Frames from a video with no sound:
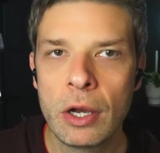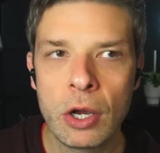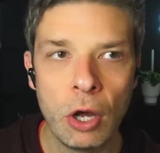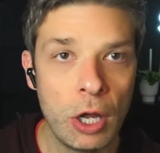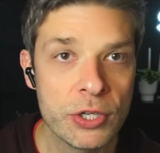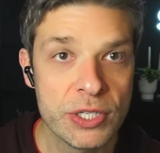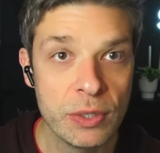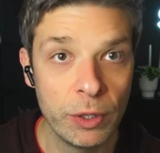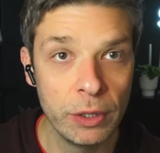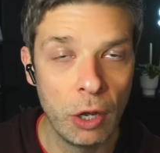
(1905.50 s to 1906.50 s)
Call
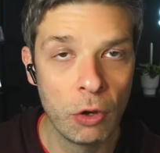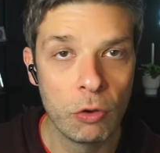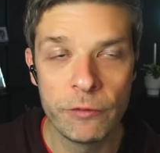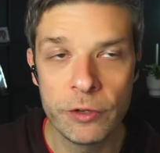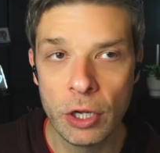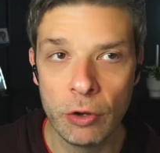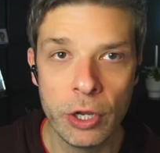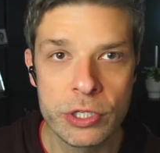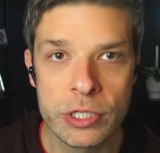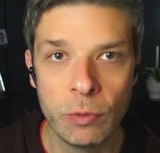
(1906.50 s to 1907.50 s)
someone local. If you don't
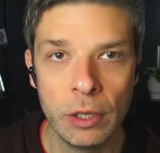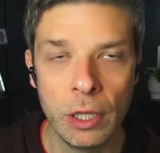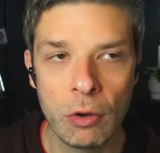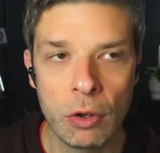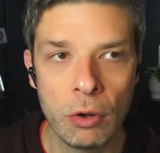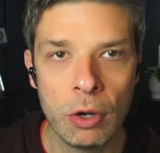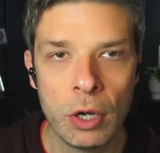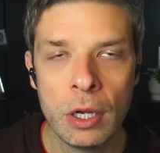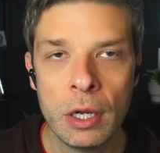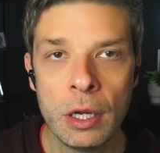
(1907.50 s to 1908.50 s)
know someone local,
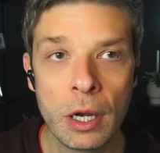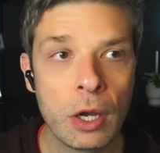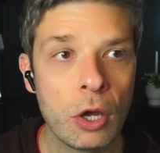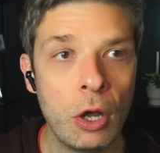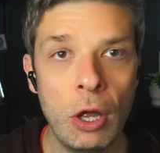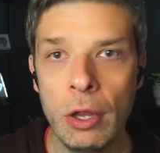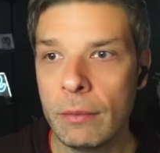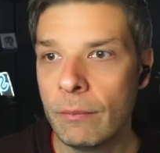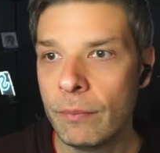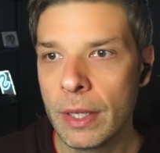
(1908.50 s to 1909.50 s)
call
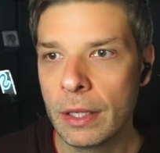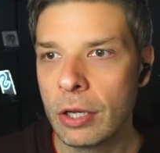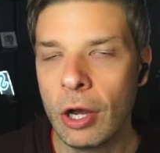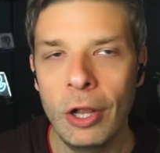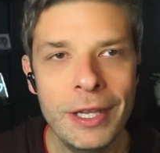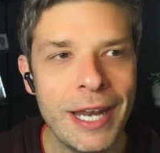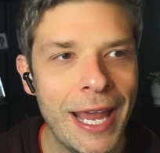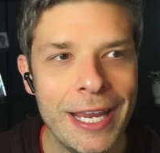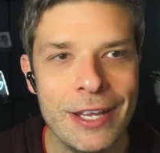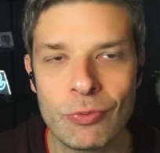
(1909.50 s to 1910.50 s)
an
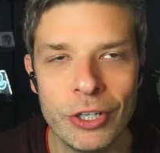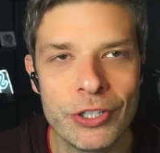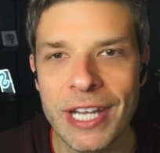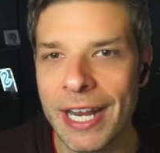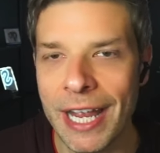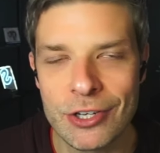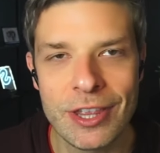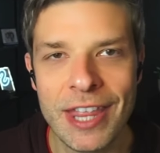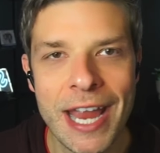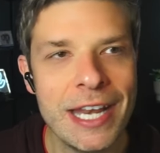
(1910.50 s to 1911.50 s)
real estate
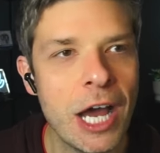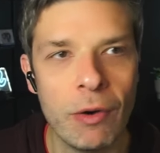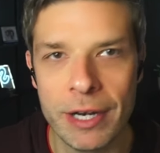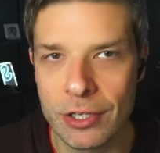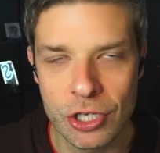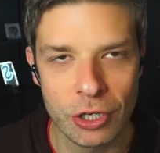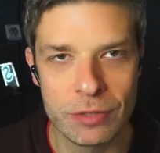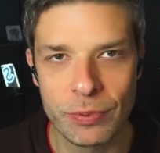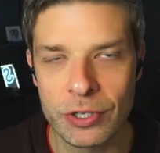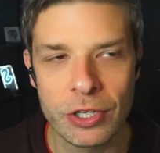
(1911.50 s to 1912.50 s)
agent. They know an
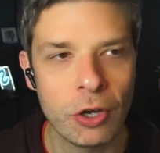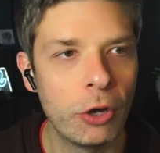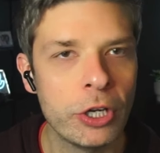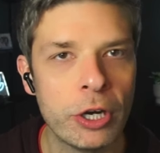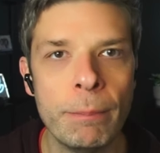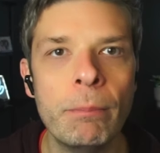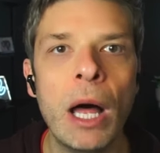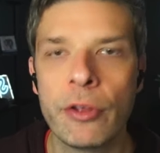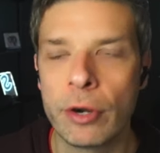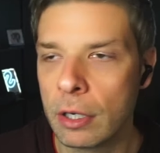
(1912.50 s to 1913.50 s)
insurance person. Call your
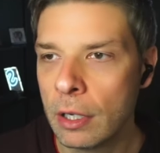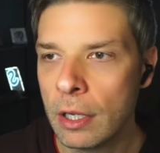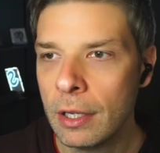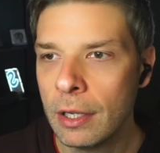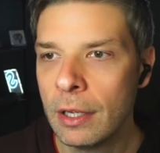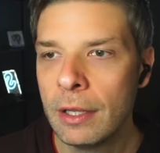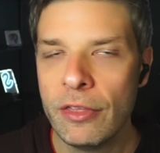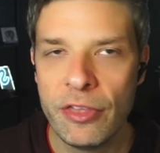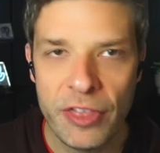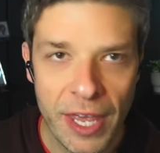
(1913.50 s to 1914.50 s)
mother.
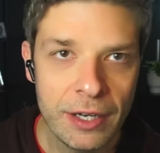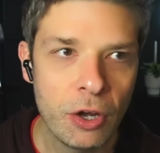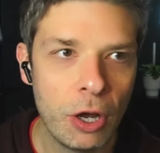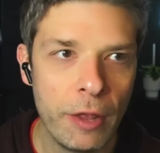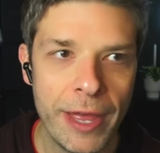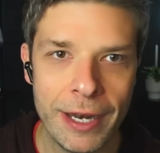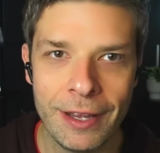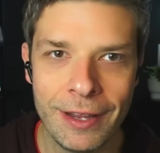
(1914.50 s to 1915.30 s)
Then call that.